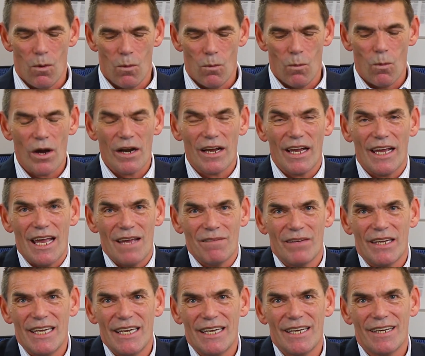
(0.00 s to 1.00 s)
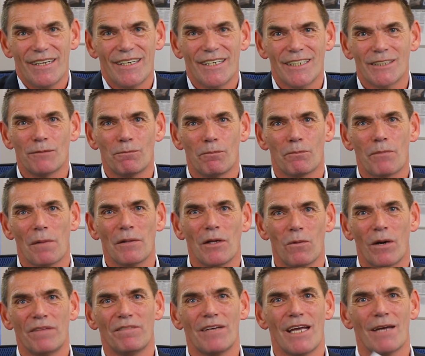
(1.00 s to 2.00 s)
What I have here is probably
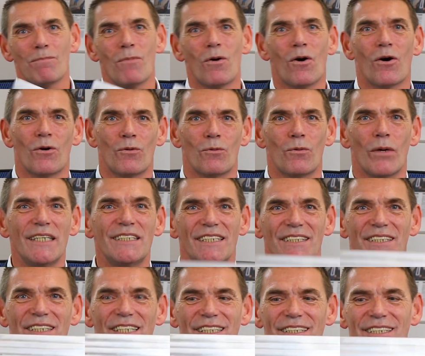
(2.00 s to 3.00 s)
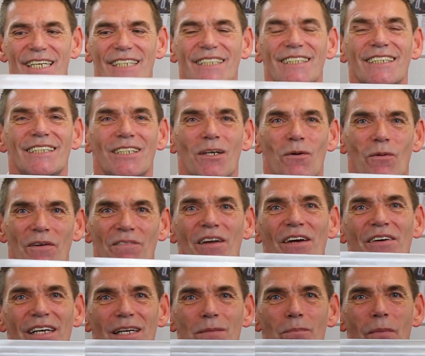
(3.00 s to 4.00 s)
one of our more recent successes that we're
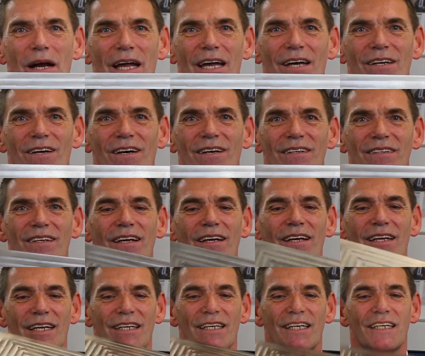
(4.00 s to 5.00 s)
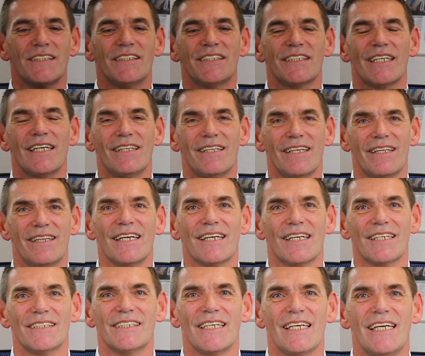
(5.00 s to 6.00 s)
very proud on. You can see the
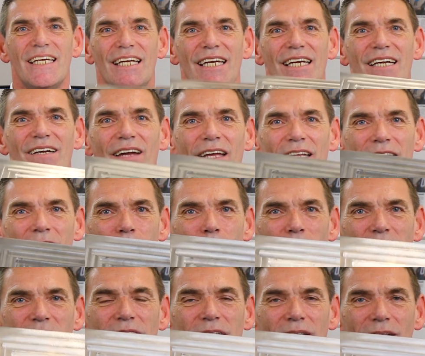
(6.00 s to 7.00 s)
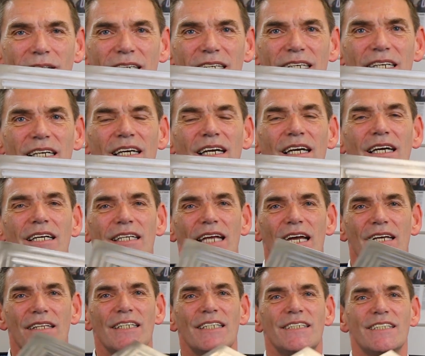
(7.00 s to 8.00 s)
thickness here and the material here.
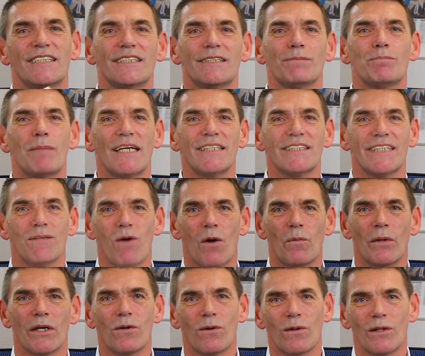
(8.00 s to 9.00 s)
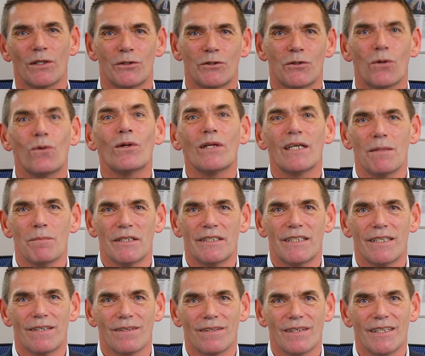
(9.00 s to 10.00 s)
Now this is basically what we call a tooling
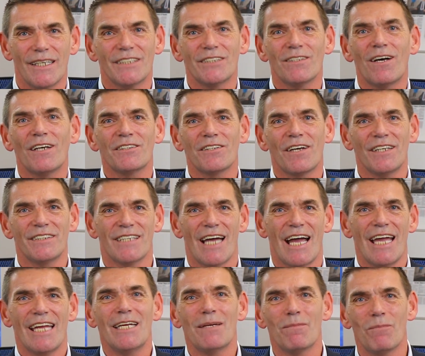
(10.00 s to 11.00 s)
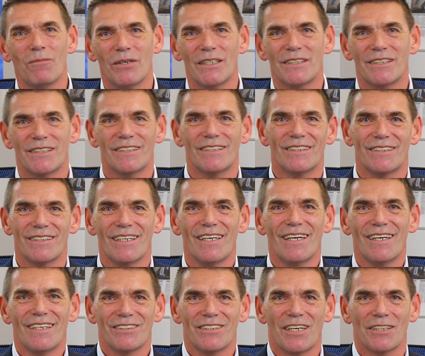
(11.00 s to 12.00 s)
material. It's not titanium, which is
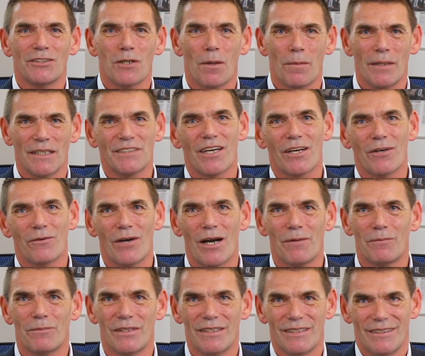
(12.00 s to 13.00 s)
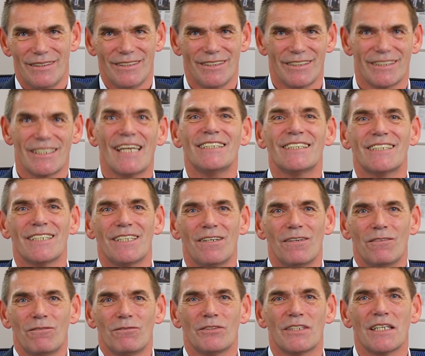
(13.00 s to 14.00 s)
Titomic's got a reputation
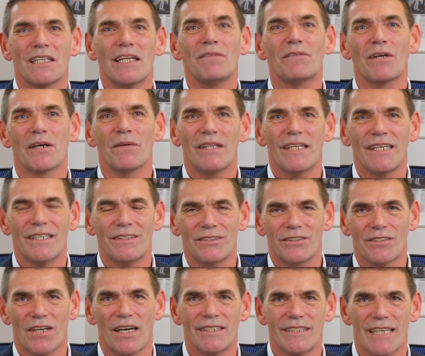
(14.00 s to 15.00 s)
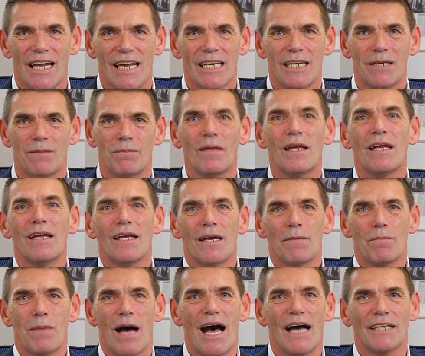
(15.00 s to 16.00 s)
of delivering within titanium
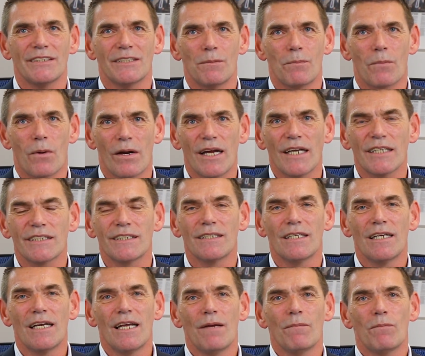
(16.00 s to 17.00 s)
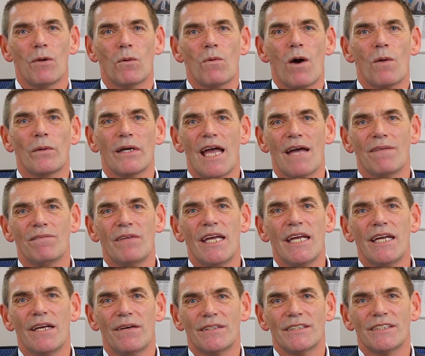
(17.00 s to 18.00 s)
parts and products. But what we have
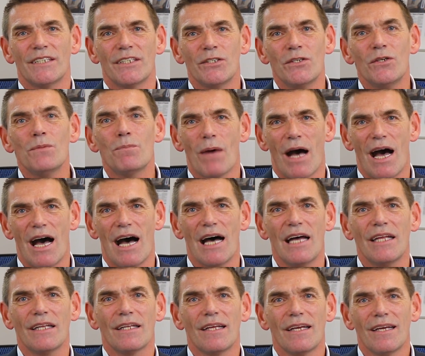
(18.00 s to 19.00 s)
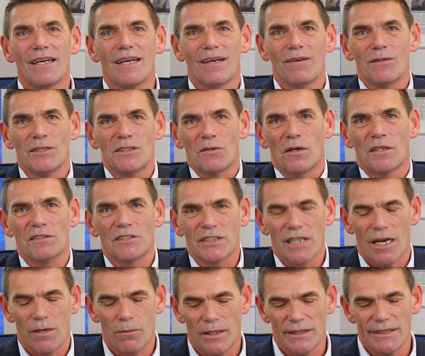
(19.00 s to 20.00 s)
here is a new part, which I'll
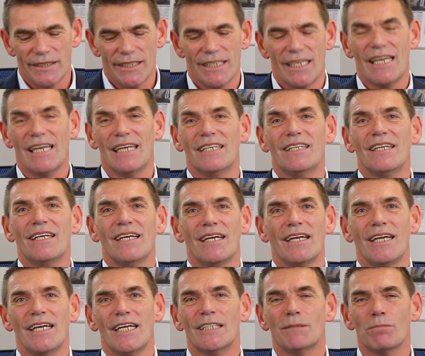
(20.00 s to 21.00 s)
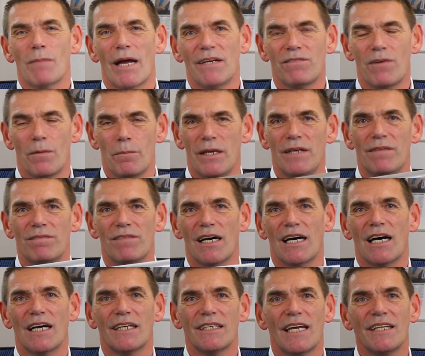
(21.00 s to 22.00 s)
show once again, is made from
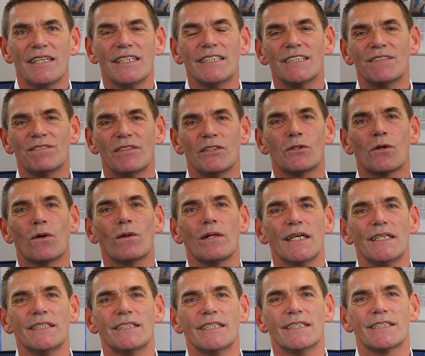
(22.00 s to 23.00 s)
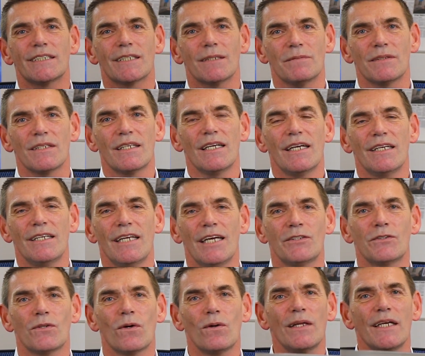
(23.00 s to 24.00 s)
Invar. Now this is for tooling systems. Now
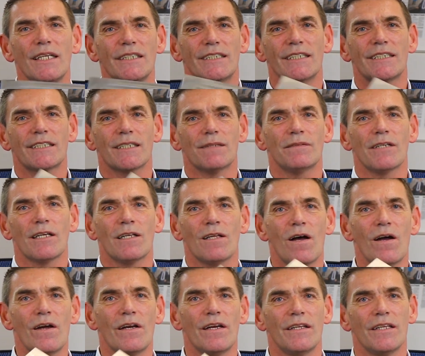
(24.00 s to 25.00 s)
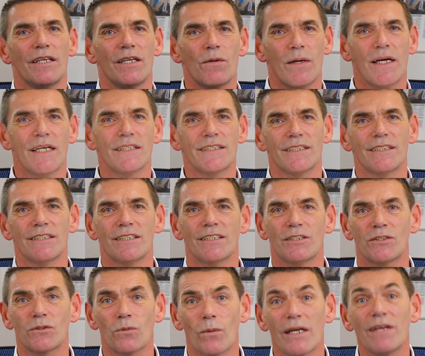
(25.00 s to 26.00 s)
tooling systems alone in the US is a
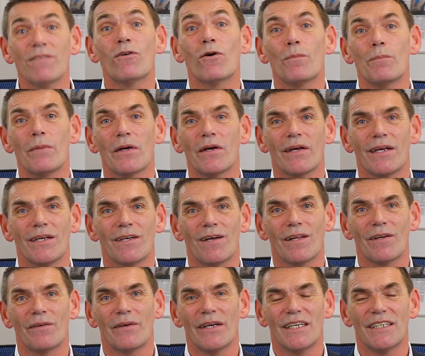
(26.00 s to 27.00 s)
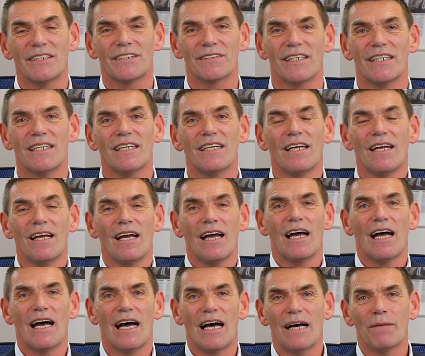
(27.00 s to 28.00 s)
$24 billion industry.
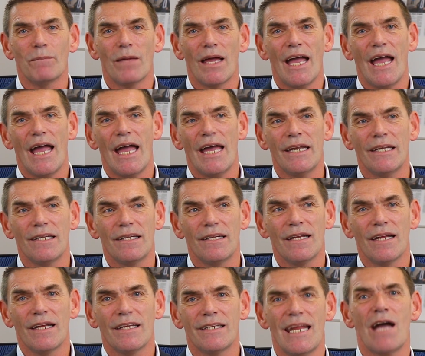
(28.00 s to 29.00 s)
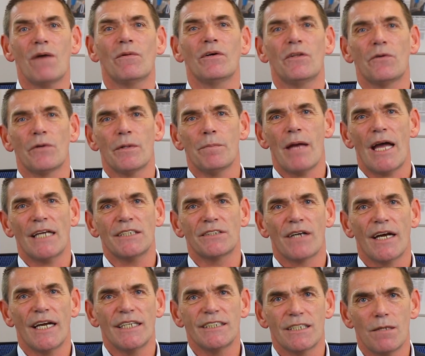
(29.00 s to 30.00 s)
And now with the
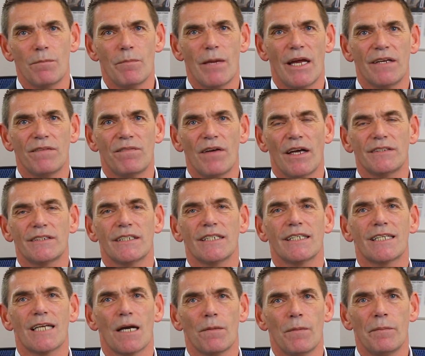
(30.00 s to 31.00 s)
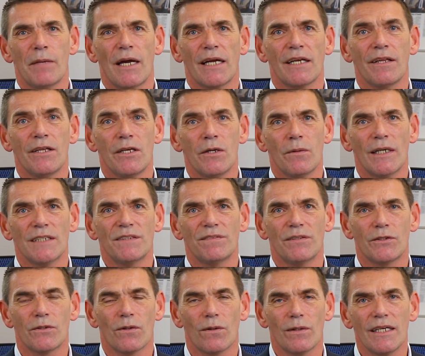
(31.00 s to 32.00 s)
repatriation and manufacturing coming back in the US
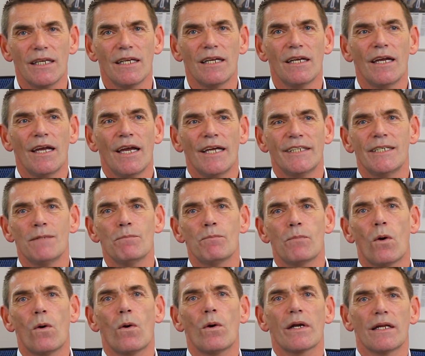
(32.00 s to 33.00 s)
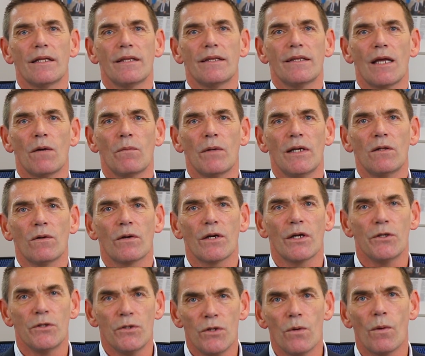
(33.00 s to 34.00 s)
for tooling, it's important that we look
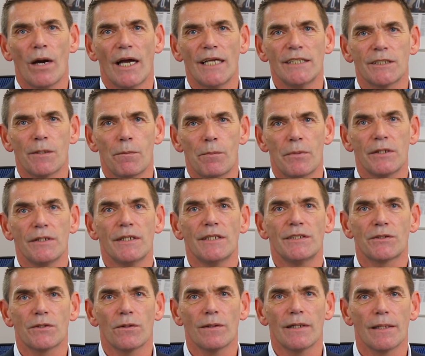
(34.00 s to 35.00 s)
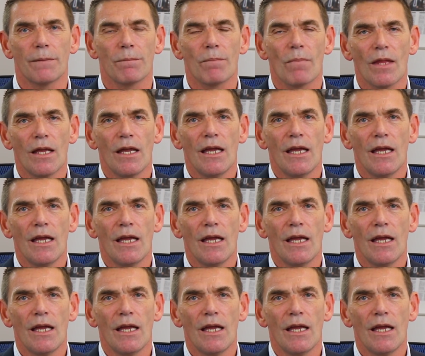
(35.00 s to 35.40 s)
at new ways to produce tooling.